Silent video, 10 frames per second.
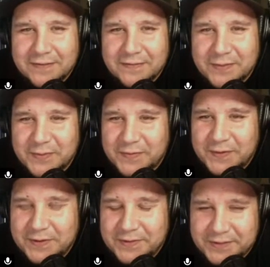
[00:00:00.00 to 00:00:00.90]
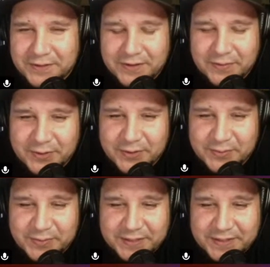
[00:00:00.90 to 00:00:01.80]
from a few years ago when everybody was
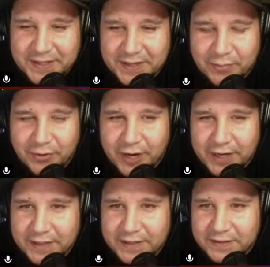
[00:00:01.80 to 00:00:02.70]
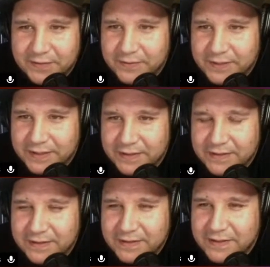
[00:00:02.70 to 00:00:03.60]
pissed that like Bryan didn't win.
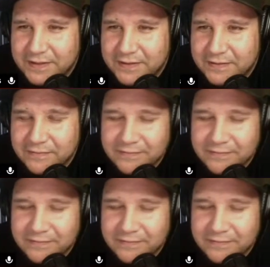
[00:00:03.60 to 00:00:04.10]
So